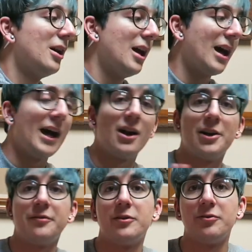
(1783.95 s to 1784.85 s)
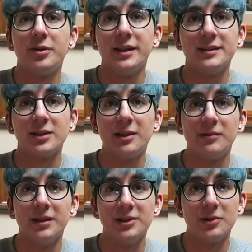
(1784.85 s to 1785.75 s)
I got it for free, so I
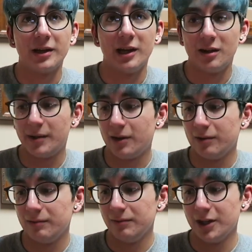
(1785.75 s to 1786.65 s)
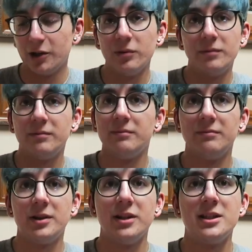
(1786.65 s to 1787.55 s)
really don't care about, you know,
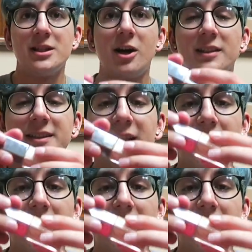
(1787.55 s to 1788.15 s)
tossing